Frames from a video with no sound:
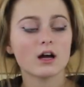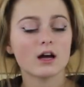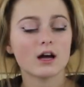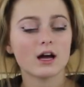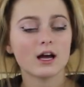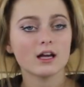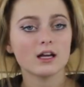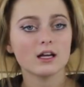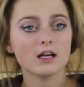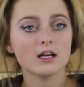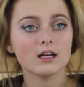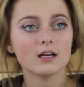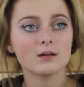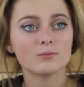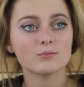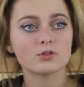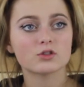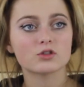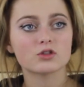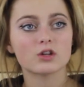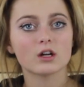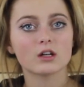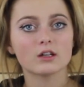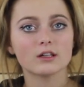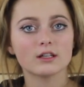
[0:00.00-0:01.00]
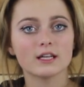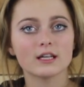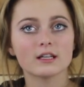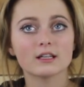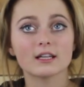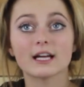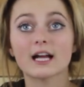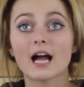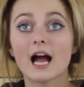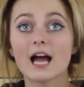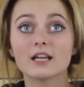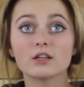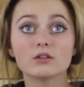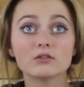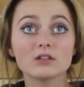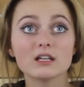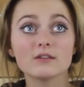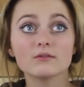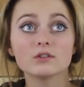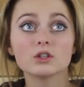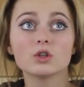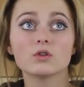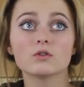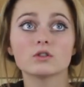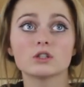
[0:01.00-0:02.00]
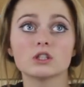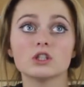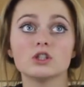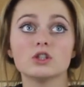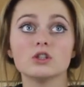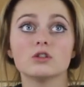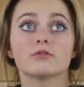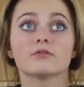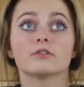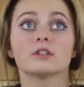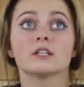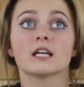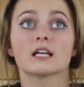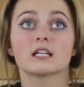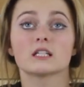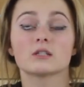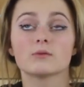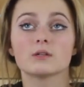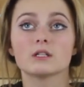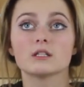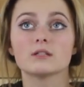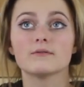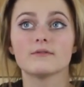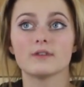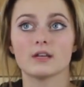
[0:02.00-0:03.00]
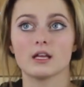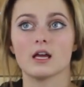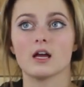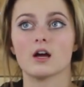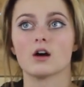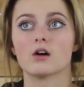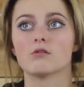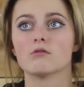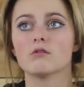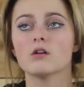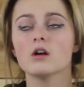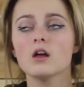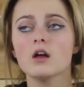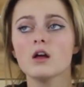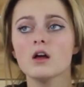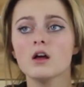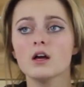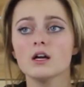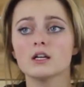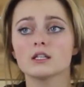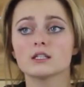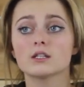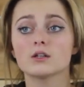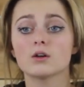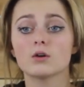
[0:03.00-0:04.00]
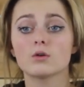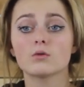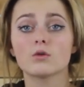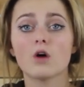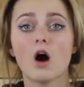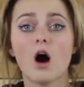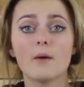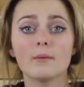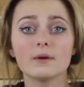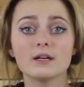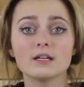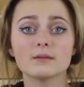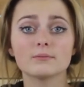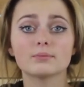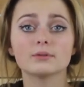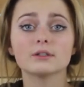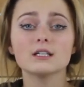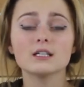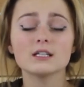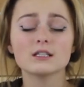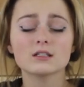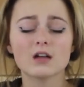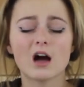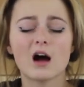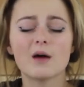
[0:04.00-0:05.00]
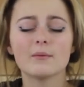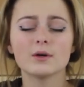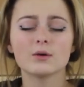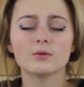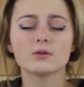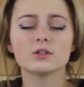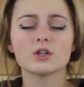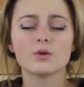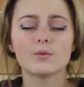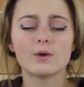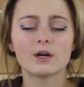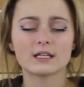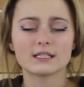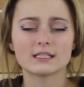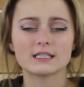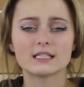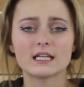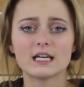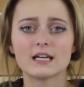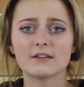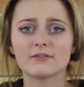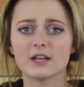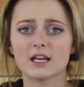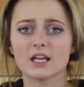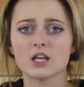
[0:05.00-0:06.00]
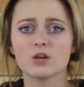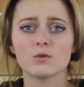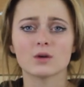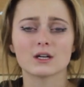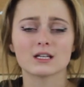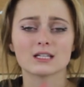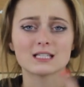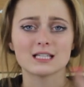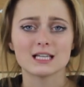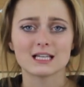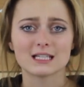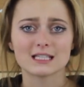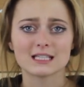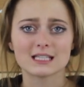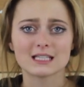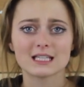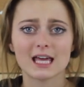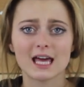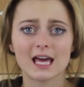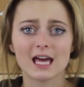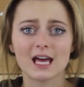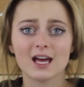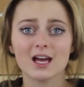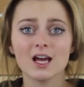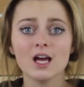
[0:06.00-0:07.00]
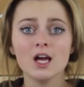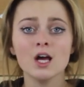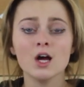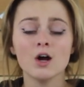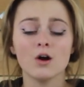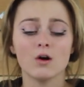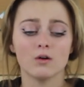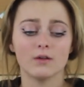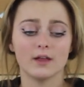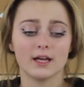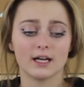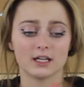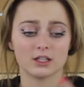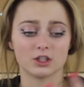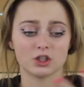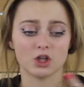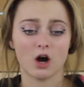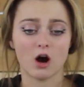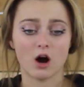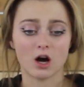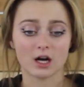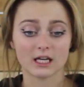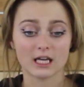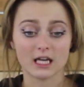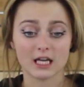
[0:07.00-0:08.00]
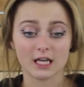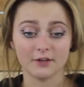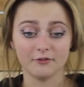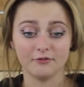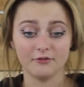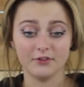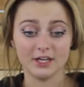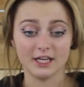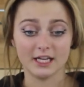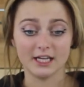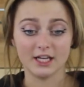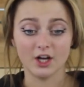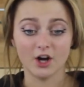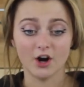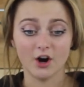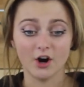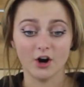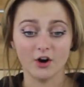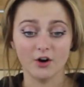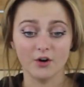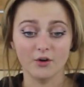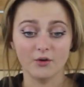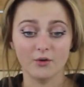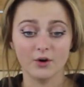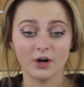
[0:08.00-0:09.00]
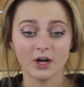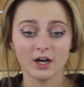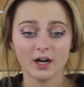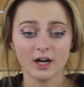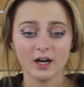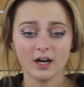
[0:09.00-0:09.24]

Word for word: I am struggling, like I don't even know what to do for next week's video. So comment, please comment what you want to see, if like you want to see a skit or like a talking video,